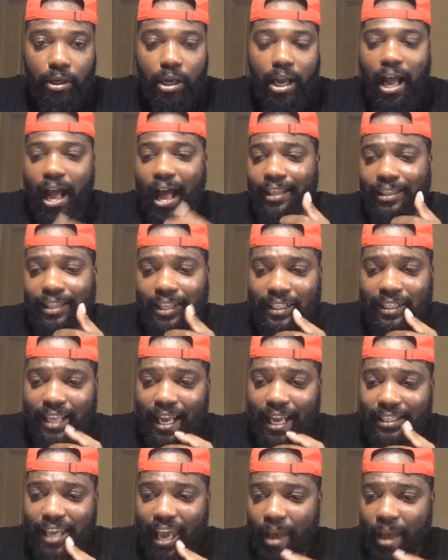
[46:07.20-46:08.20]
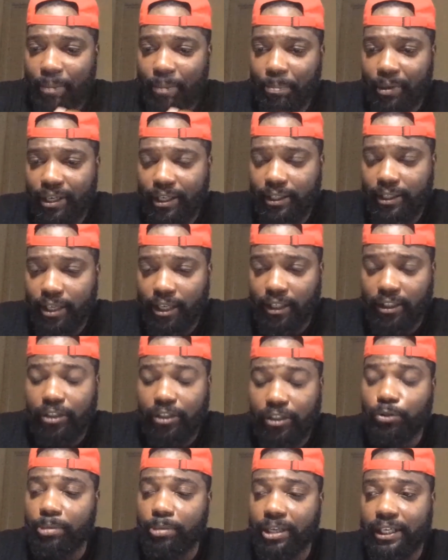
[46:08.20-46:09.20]
I think that's happening a little
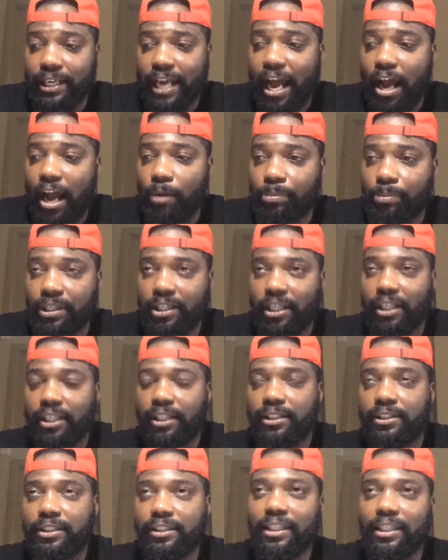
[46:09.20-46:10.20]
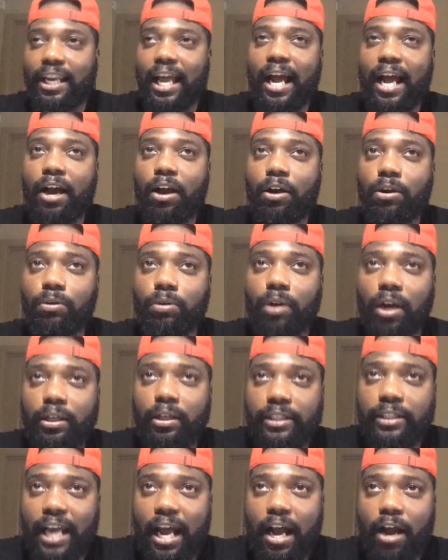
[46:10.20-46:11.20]
bit now, because now
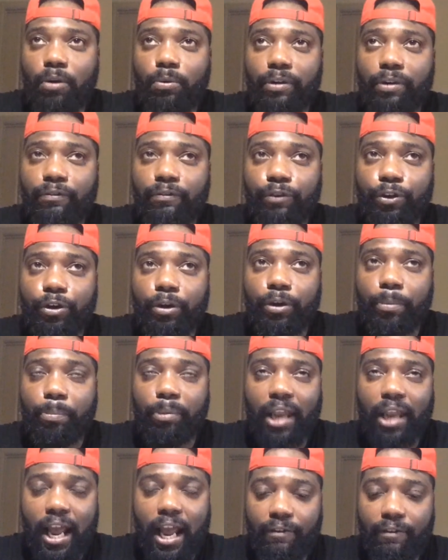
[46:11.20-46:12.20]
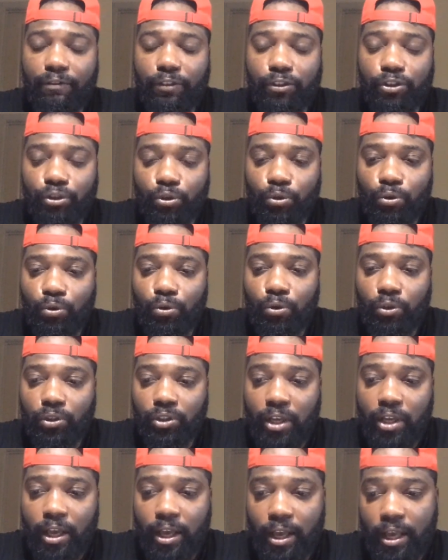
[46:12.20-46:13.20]
if you're applying for schools,
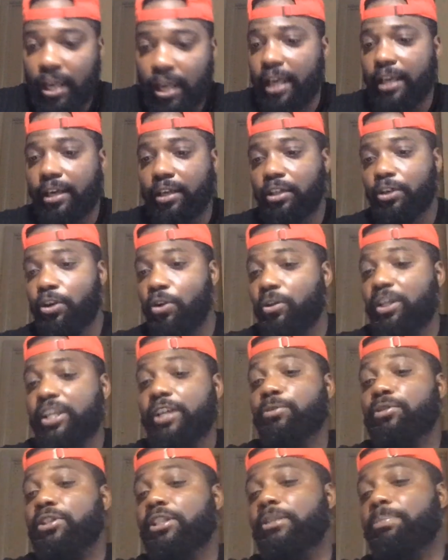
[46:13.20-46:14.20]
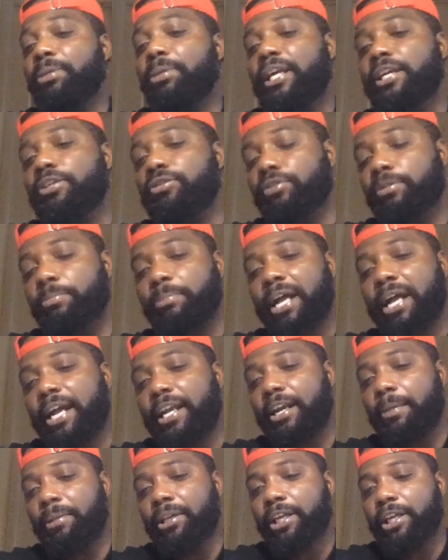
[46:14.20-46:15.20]
and a little guilty pleasure of mine, I'm
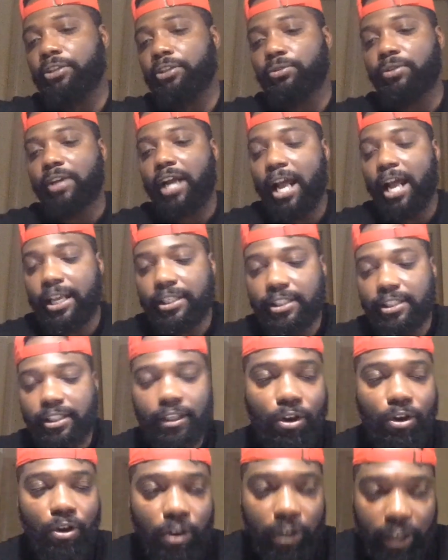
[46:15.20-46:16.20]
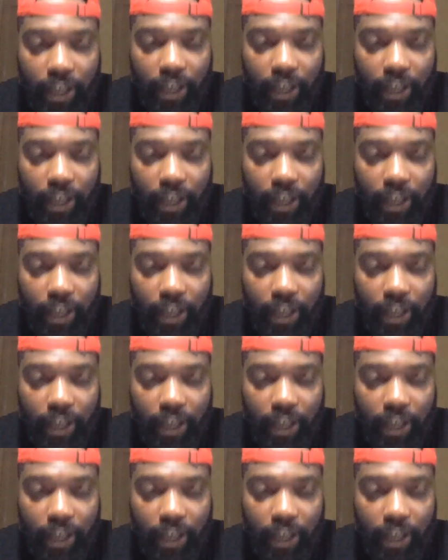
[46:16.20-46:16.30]
gonna let you guys in on,